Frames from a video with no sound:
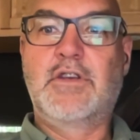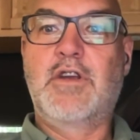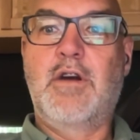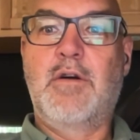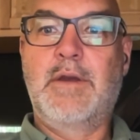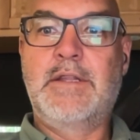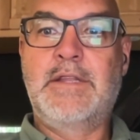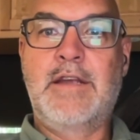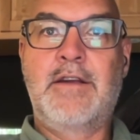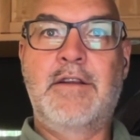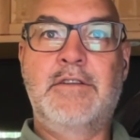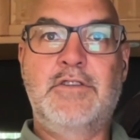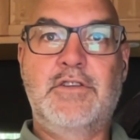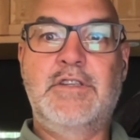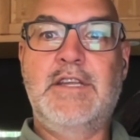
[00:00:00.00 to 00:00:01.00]
go in there
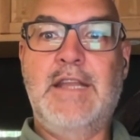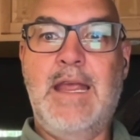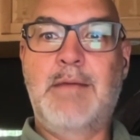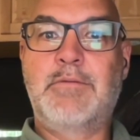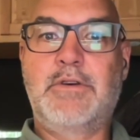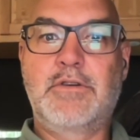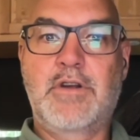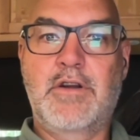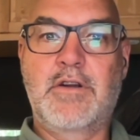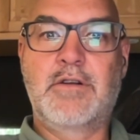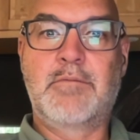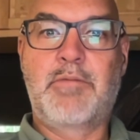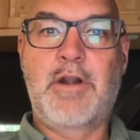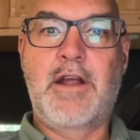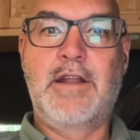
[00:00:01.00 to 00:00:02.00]
and just enable
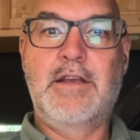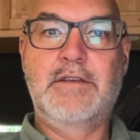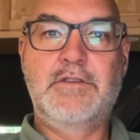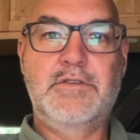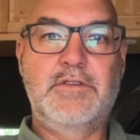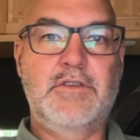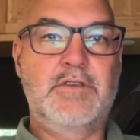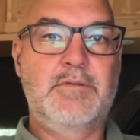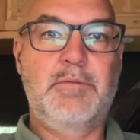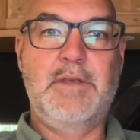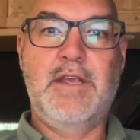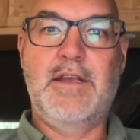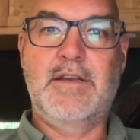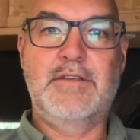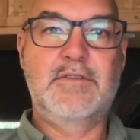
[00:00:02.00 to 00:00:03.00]
current products just
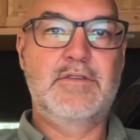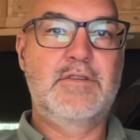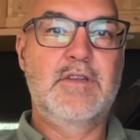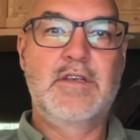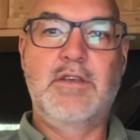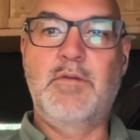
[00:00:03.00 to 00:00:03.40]
because